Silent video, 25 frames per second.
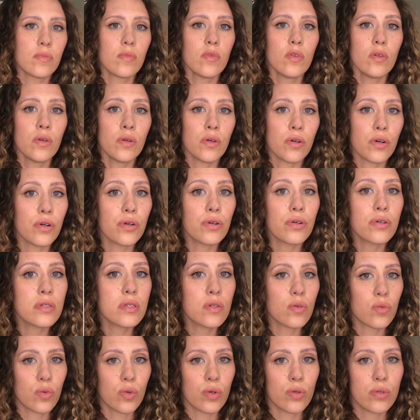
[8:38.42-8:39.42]
Curls and
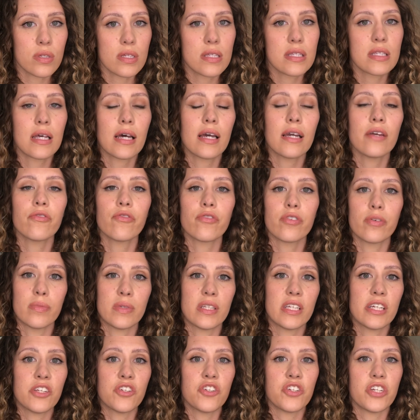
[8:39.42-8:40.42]
Roses line from
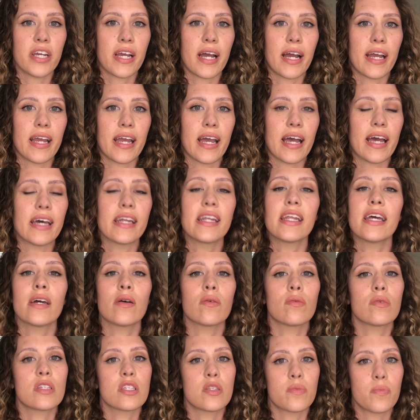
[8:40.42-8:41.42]
TGIN. It
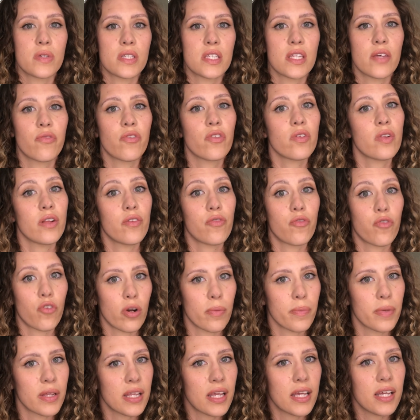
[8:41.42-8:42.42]
was specifically
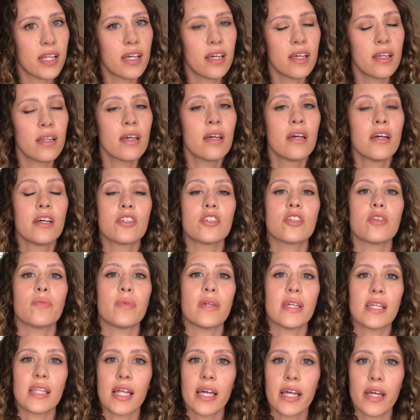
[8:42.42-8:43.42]
formulated to be
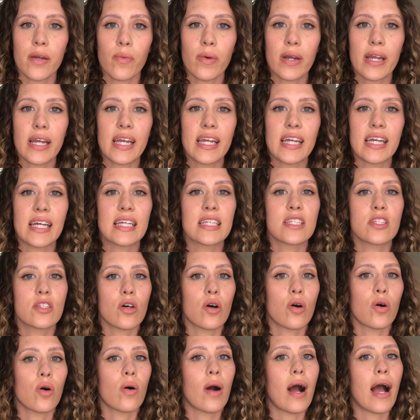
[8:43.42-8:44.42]
lightweight,
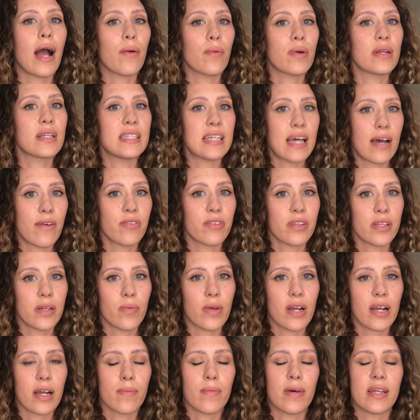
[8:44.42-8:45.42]
so I would definitely
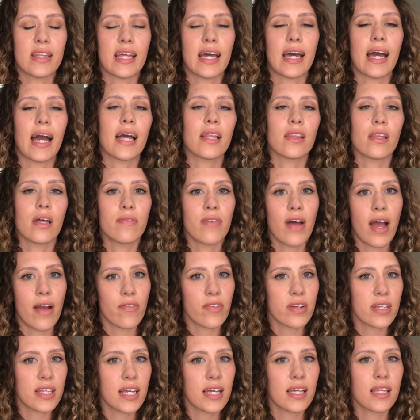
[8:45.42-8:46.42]
recommend that. I love
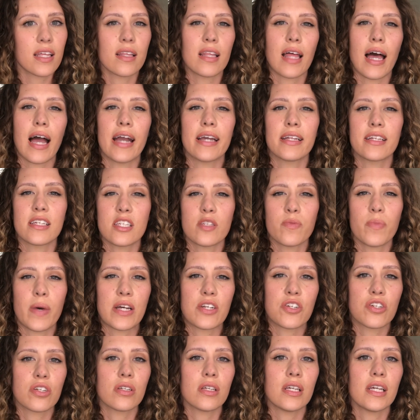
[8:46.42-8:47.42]
everything in the line,
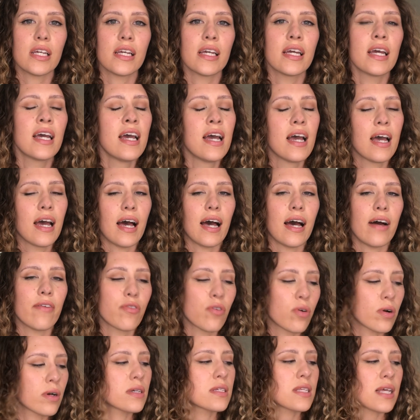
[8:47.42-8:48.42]
especially, of
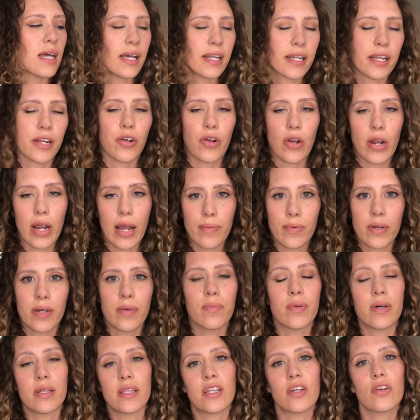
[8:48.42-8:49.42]
course, I didn't grab it,
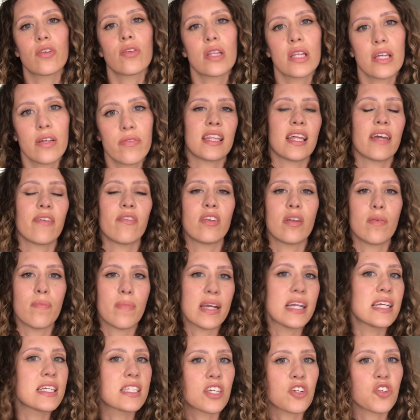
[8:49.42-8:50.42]
but they're leaving an
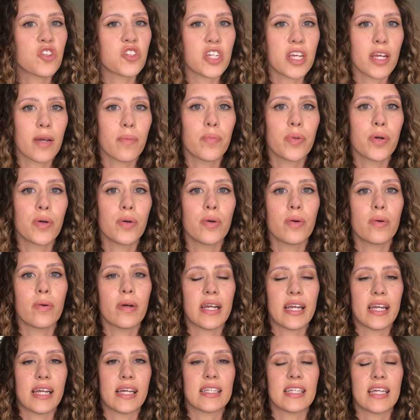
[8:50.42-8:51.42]
amazing shampoo
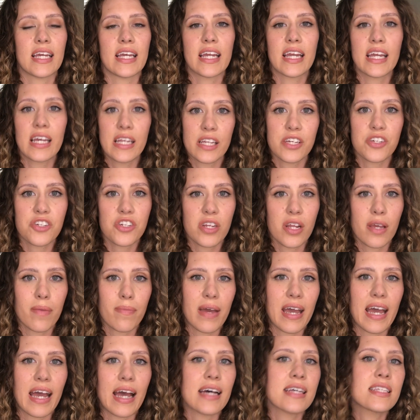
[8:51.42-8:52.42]
and a conditioning
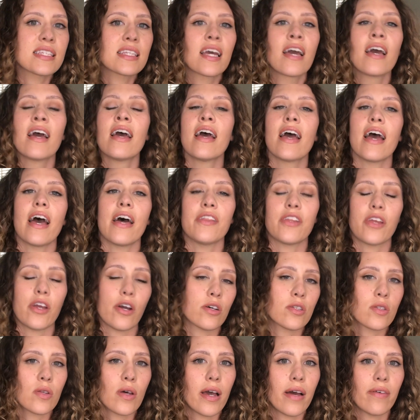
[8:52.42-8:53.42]
mask, and they
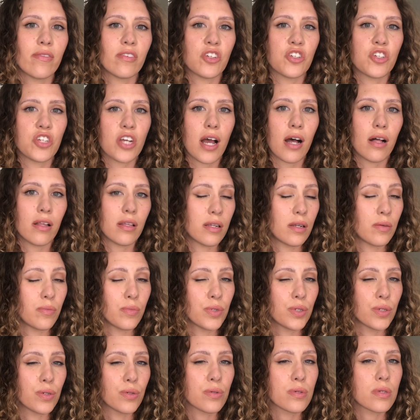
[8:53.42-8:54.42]
also have a gel and a
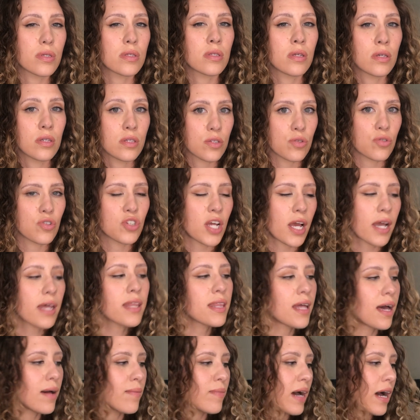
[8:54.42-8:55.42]
mousse, so check
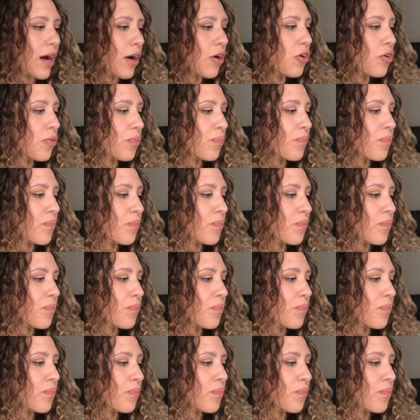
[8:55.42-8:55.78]
them out.